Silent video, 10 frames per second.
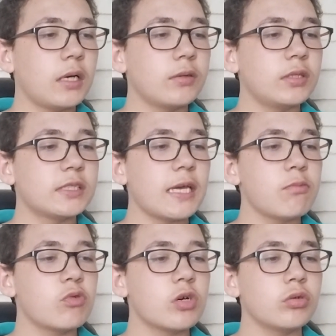how this
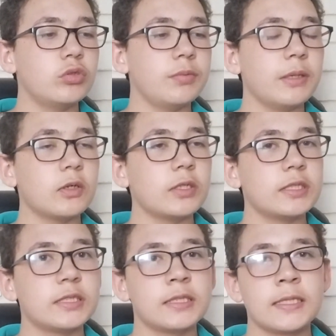game will go, to be
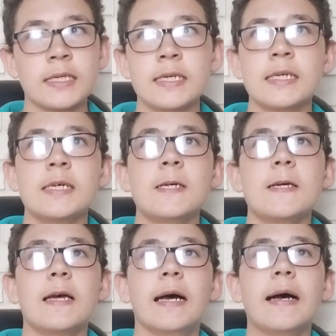honest.
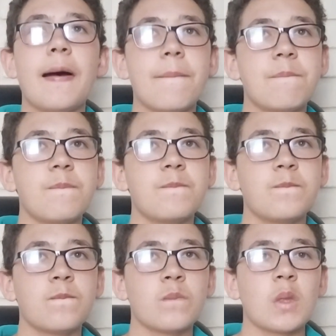I
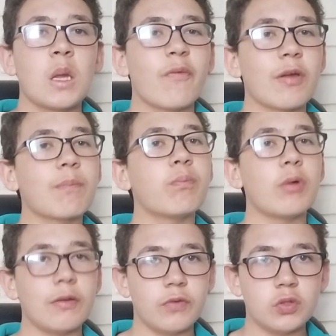think
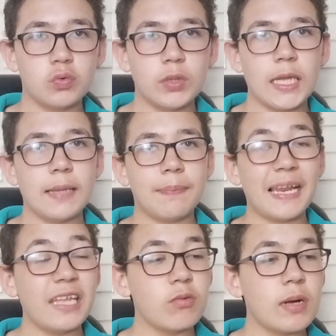Brentford really
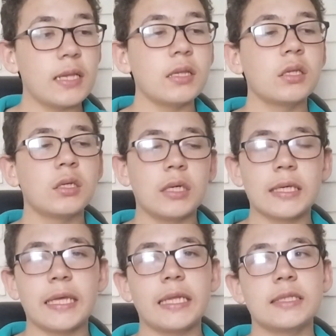played well
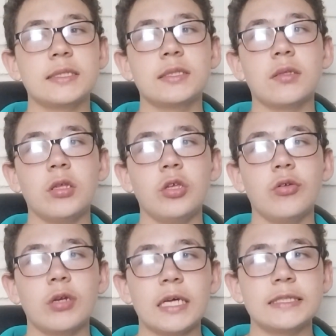against
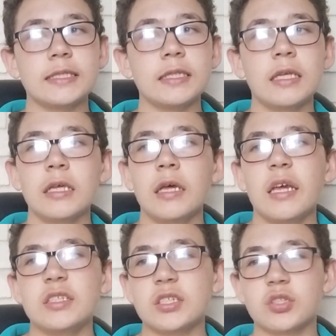United,
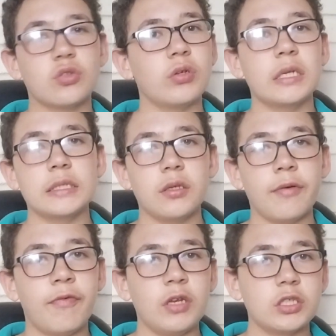just couldn't
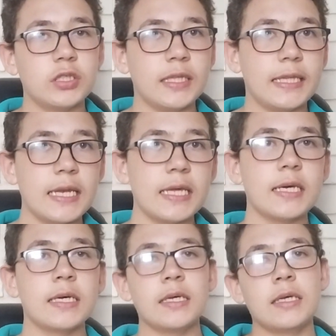finish their
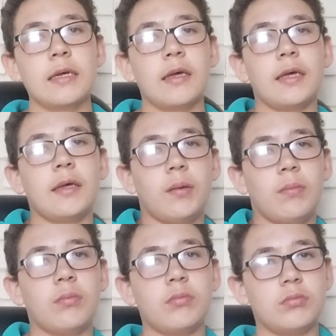dinner.
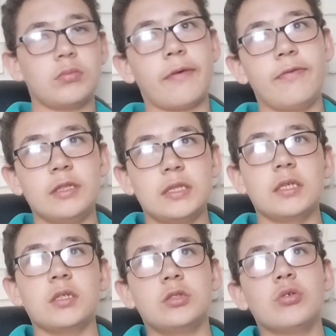I
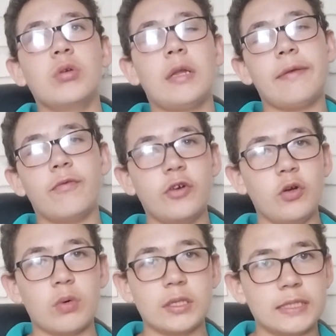think the scoreline
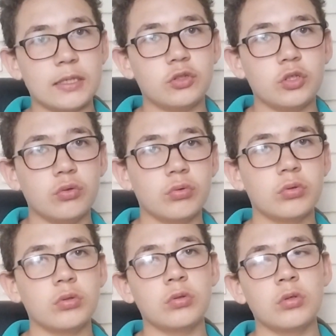3-1 tells you,
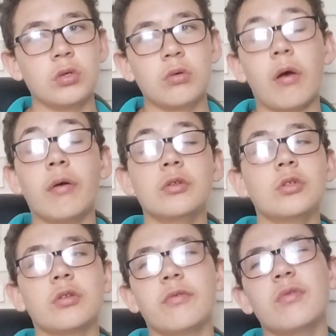
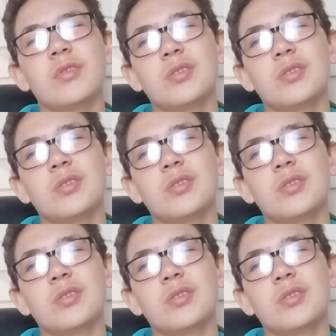the